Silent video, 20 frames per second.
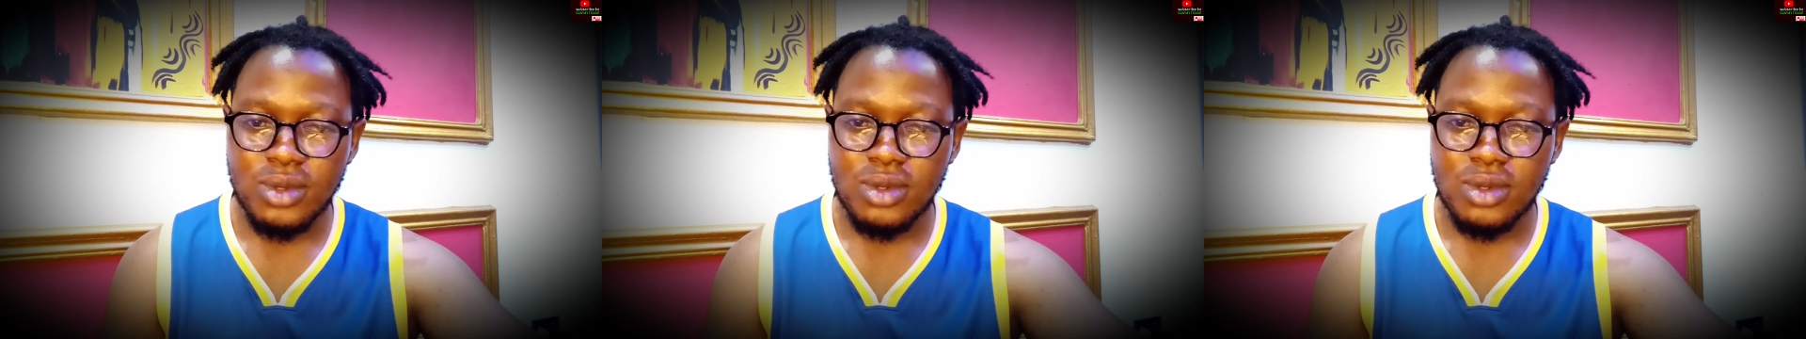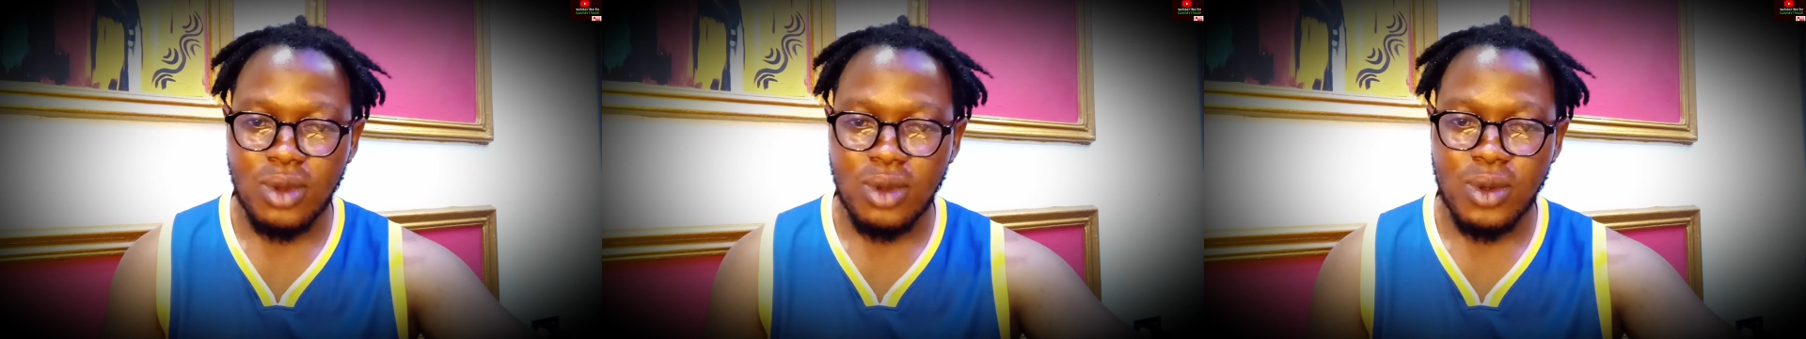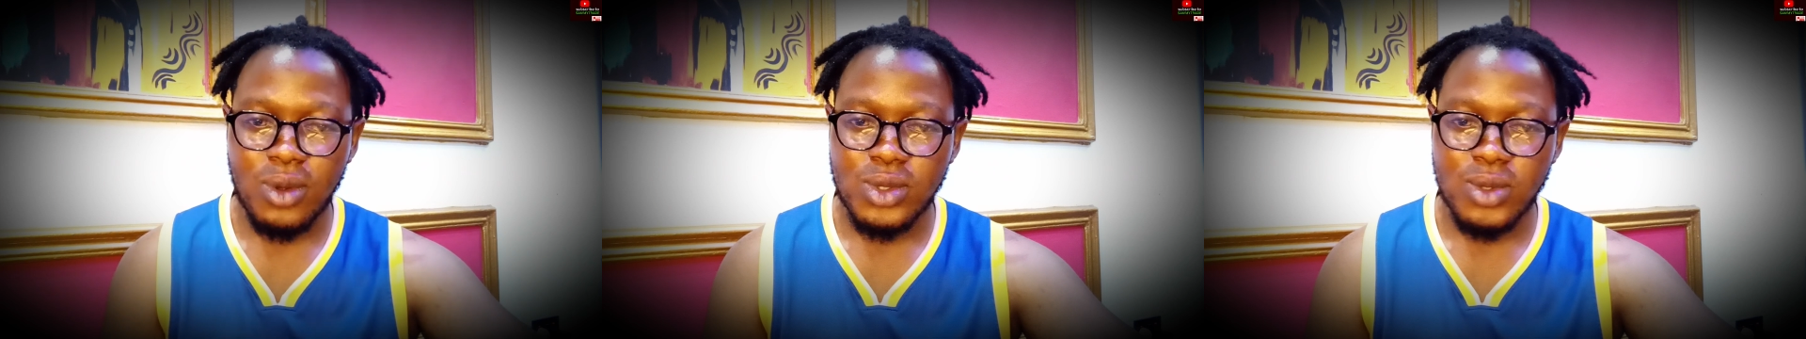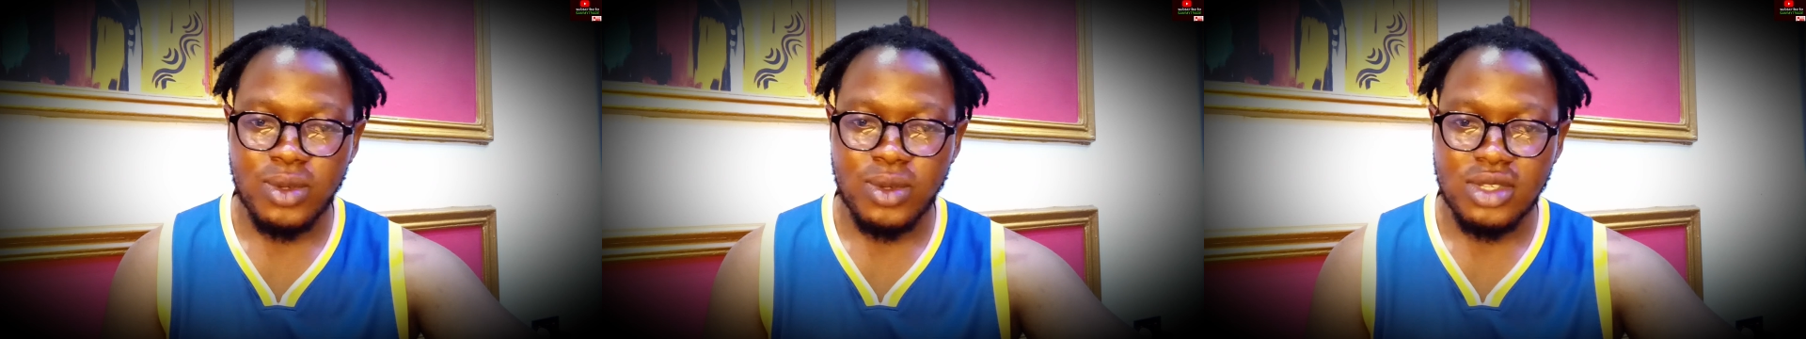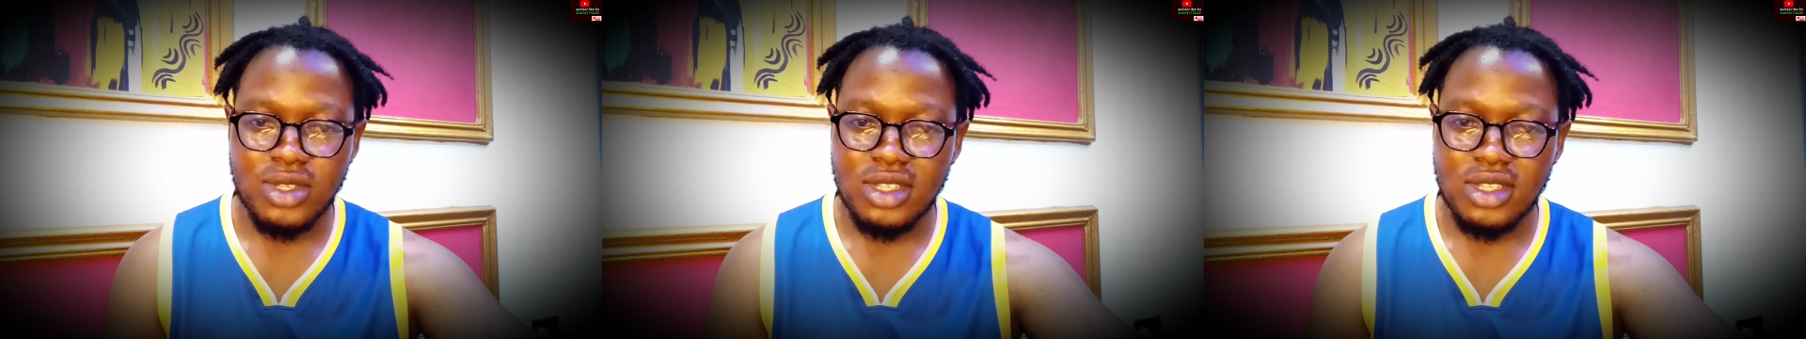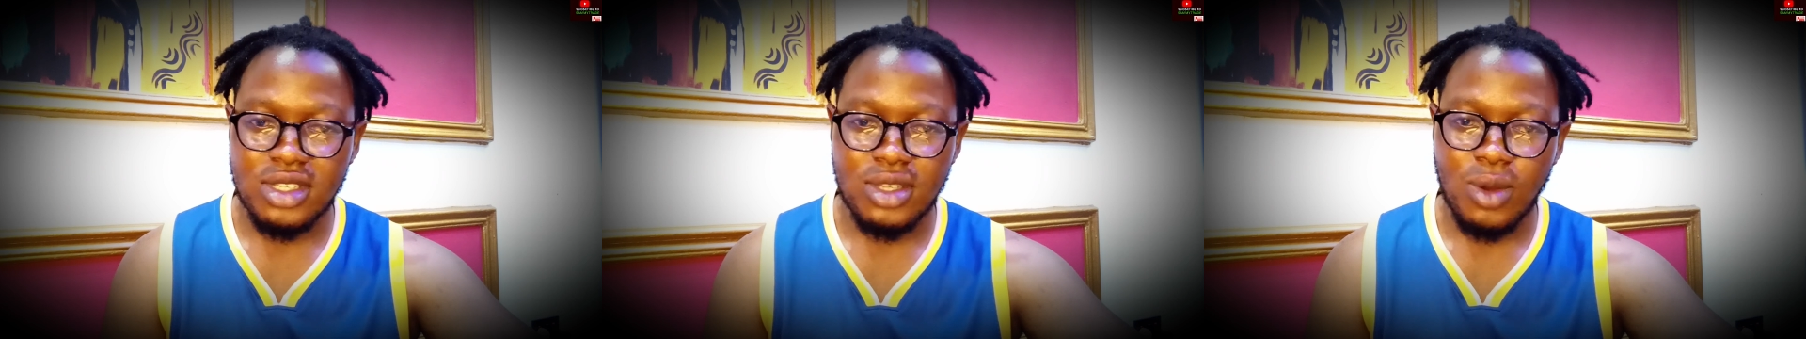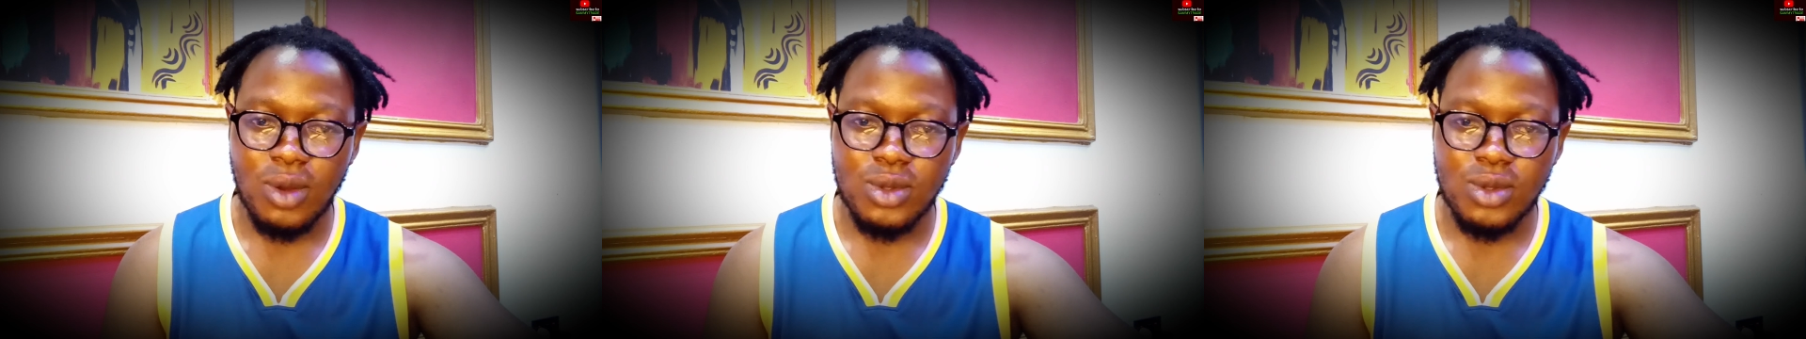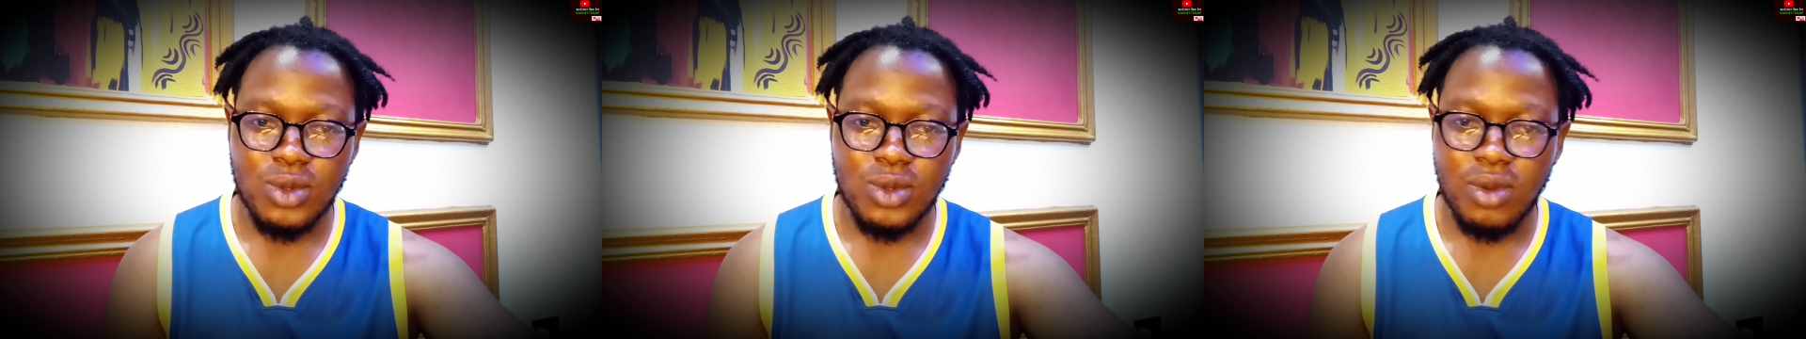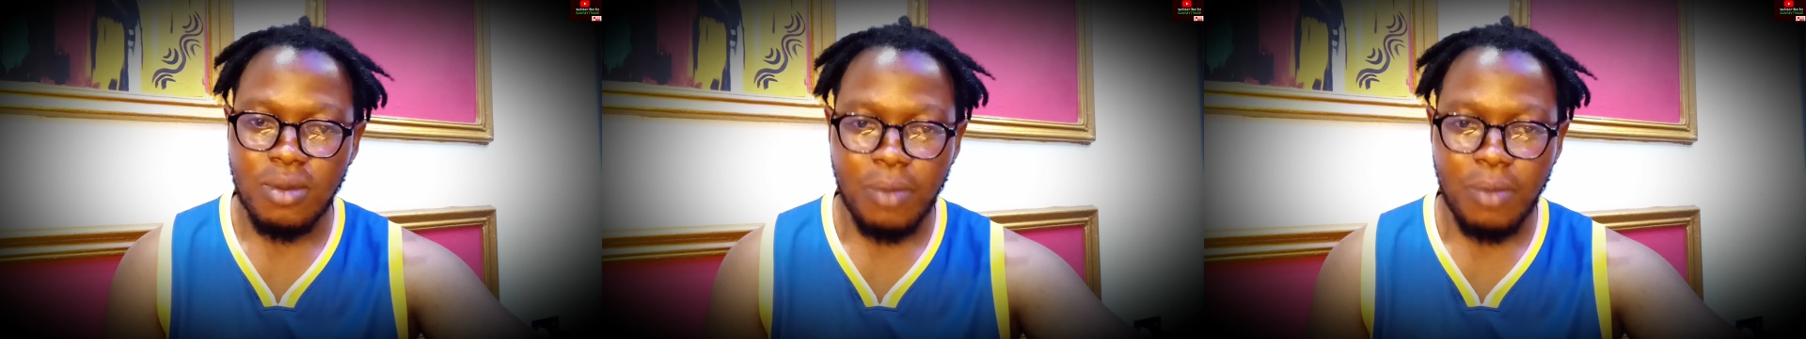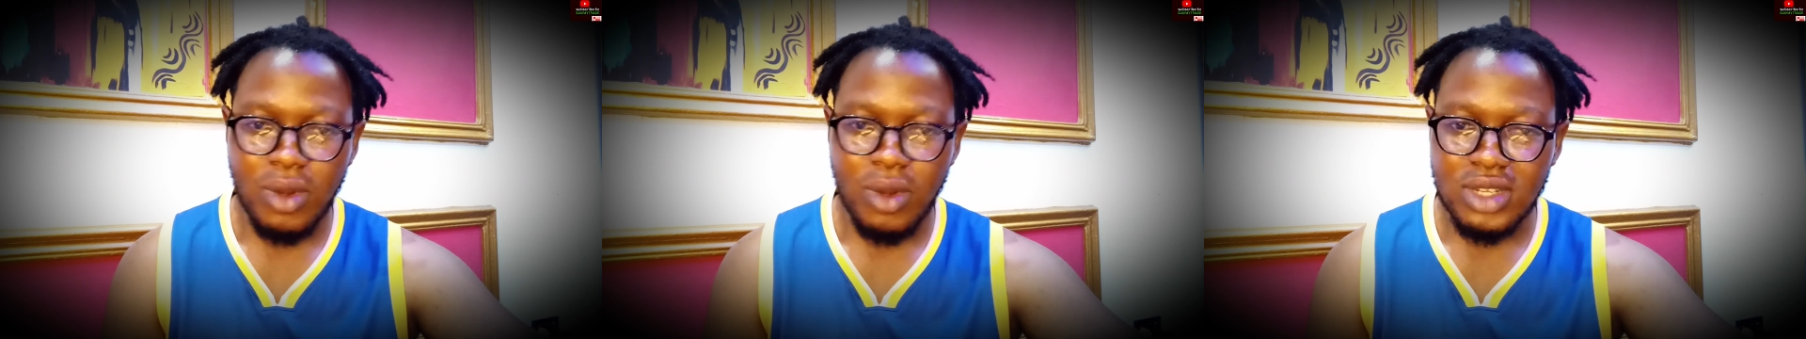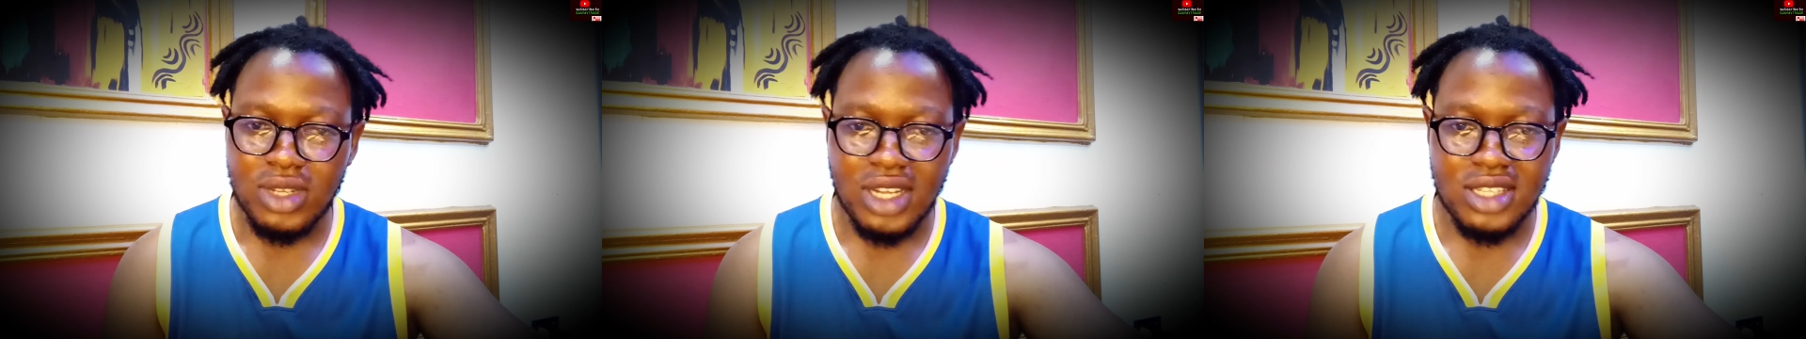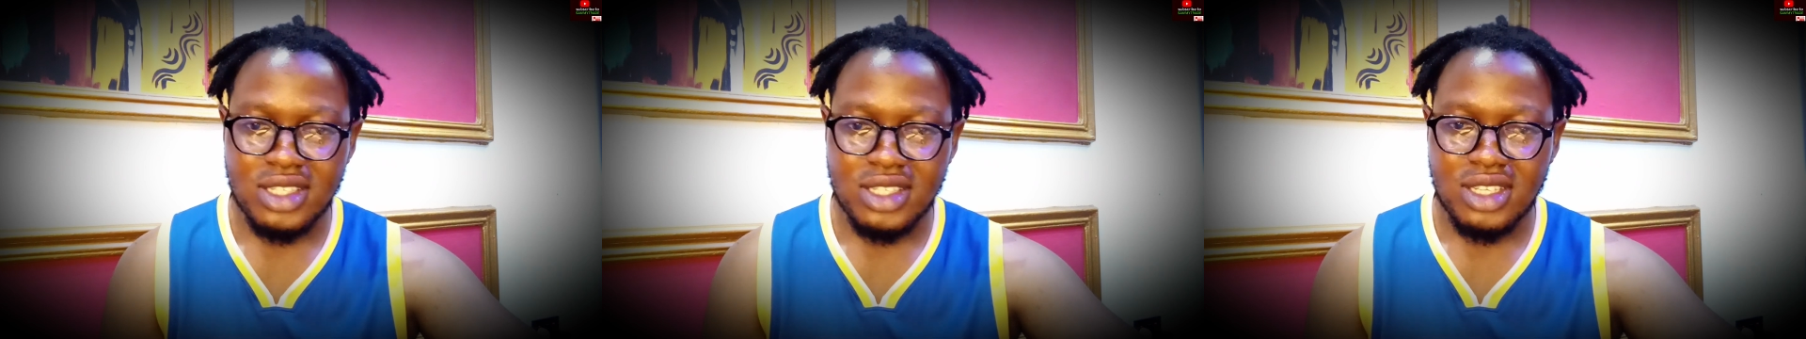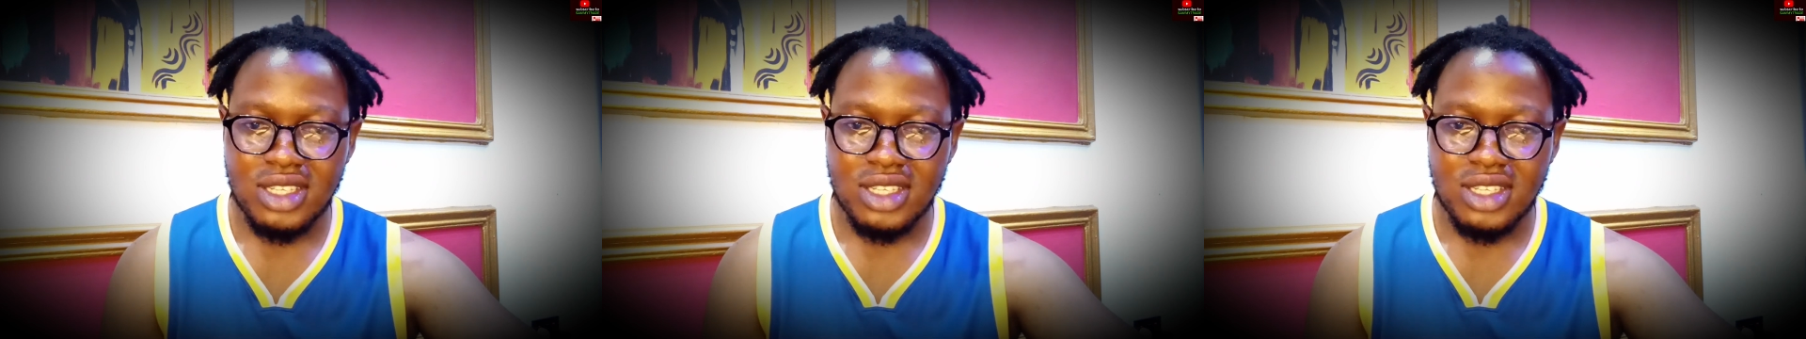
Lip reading: is also important.